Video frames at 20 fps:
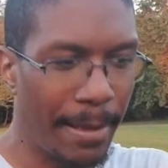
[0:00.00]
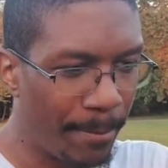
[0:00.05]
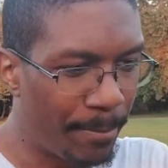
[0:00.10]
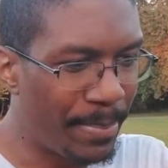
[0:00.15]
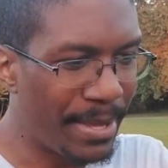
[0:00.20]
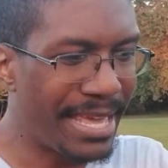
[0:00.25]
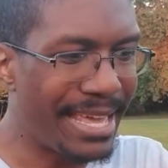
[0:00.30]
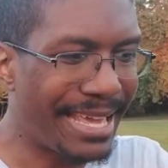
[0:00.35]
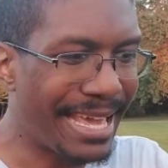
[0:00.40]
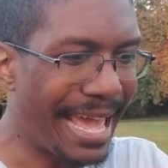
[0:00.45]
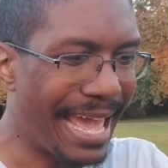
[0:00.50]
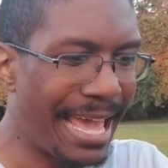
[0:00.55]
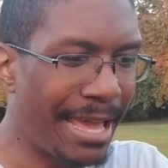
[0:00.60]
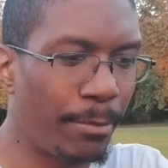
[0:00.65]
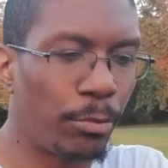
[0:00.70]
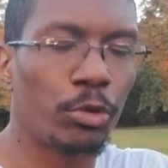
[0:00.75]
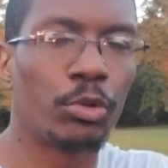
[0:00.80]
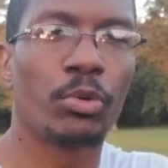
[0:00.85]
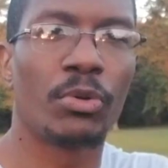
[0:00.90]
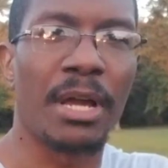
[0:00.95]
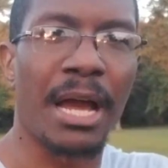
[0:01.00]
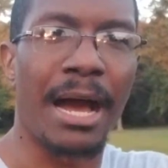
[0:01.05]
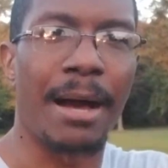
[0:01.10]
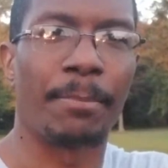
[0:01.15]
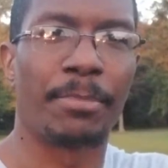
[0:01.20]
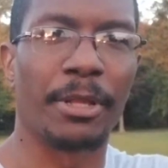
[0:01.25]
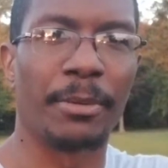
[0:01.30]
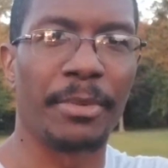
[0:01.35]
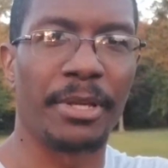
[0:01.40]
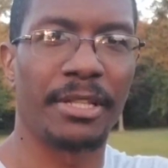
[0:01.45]
Being able to
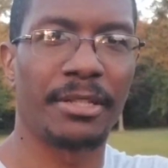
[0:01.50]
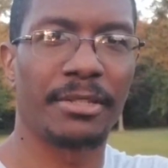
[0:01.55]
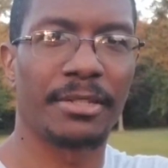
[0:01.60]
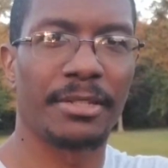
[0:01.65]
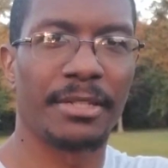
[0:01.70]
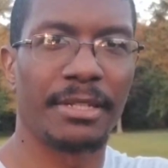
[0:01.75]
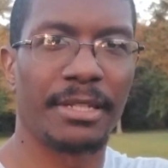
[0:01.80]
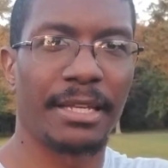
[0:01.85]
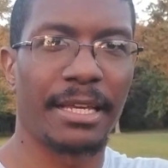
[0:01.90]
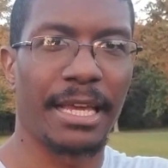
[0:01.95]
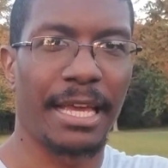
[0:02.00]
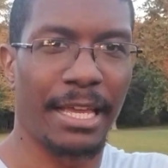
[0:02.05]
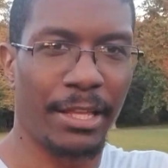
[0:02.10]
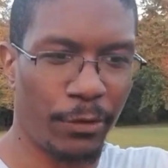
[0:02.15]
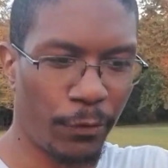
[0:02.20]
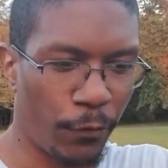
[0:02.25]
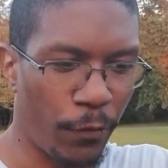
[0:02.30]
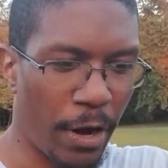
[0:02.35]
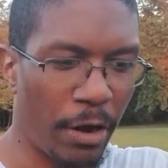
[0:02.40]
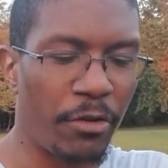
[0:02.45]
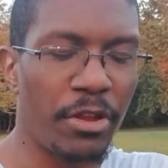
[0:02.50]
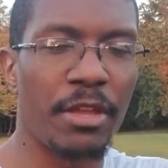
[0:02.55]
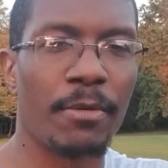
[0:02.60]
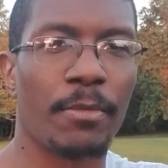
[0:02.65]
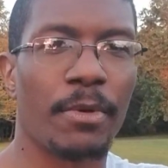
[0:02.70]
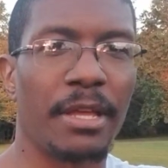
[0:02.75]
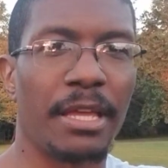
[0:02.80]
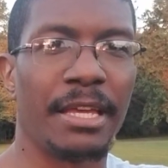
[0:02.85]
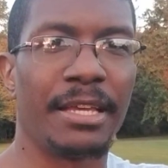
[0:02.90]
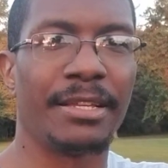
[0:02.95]
compliment is
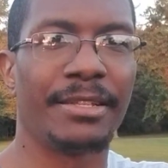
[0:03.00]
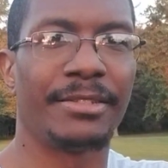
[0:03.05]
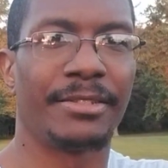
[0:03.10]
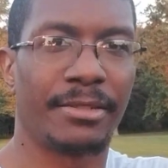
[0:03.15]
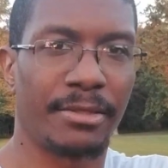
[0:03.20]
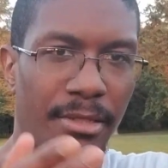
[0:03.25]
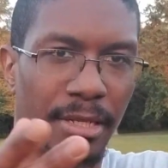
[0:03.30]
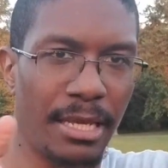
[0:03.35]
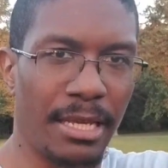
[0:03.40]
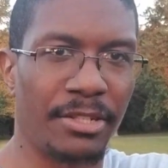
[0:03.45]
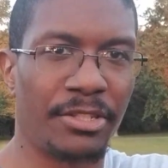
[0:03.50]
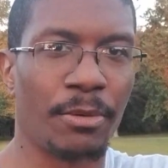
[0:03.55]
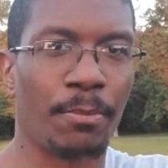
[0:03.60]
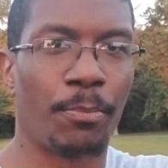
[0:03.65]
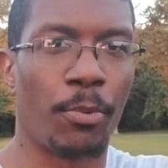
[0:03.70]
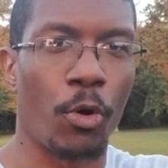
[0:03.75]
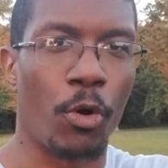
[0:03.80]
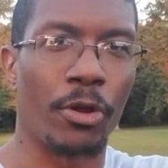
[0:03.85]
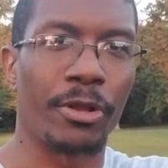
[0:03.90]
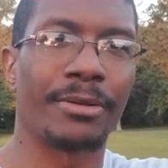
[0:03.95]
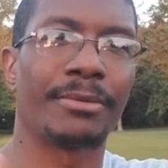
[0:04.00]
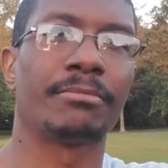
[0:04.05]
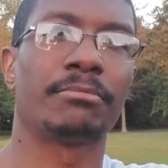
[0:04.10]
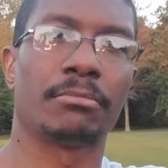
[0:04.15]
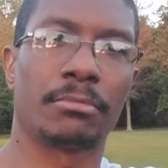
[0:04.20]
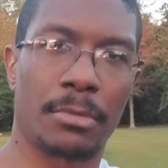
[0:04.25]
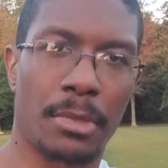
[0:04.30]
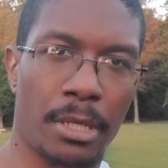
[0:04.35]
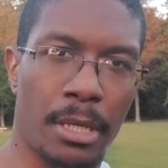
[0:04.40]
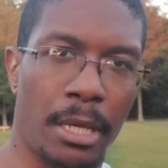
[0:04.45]
important.
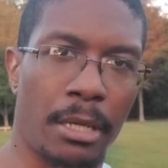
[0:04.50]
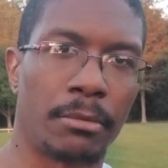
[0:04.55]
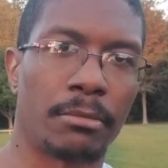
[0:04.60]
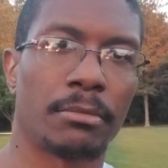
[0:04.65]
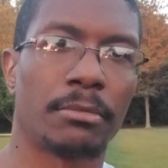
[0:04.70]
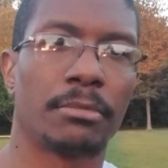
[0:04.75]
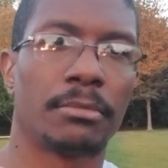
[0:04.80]
Again,